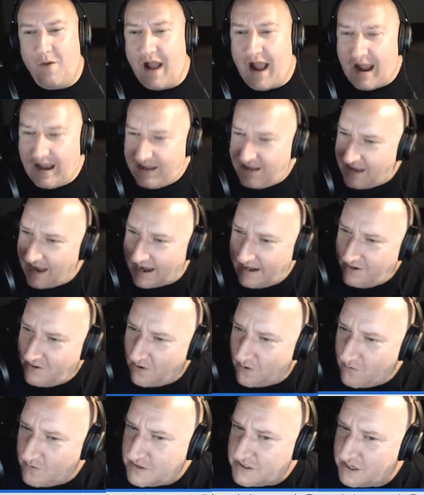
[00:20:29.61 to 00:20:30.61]
Well, I
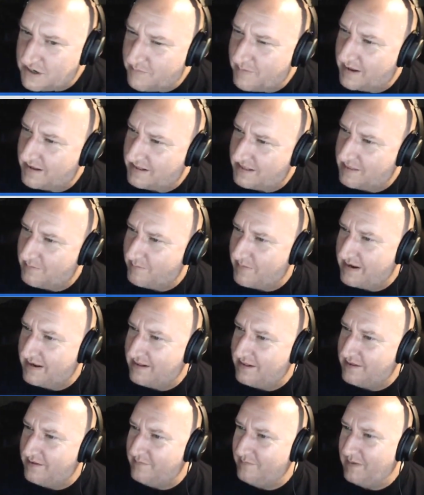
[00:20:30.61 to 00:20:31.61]
told you about my
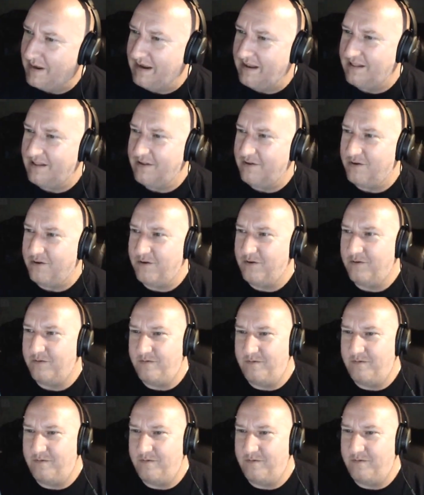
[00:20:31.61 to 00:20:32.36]
little